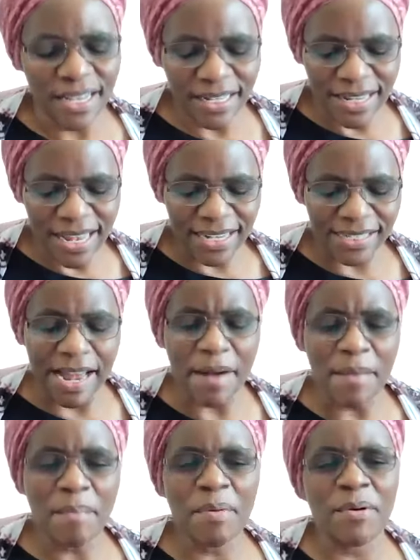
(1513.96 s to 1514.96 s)
His
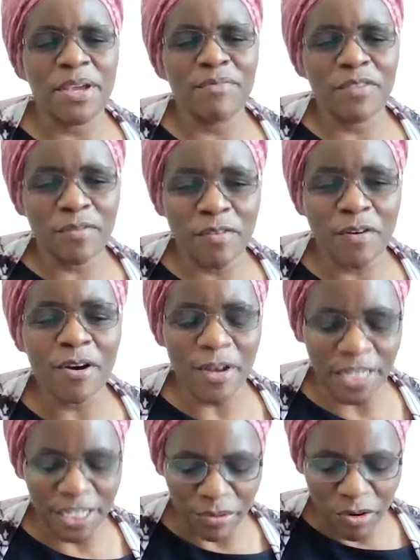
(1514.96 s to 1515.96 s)
example, if we follow
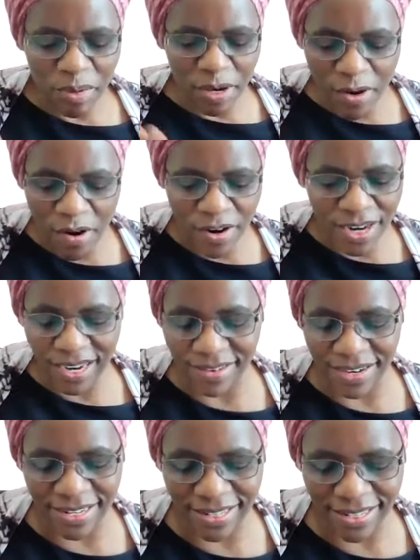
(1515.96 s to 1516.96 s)
it, we'll be
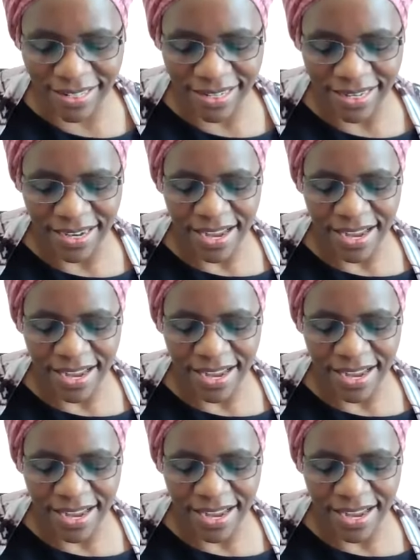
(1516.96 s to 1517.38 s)
conquerors.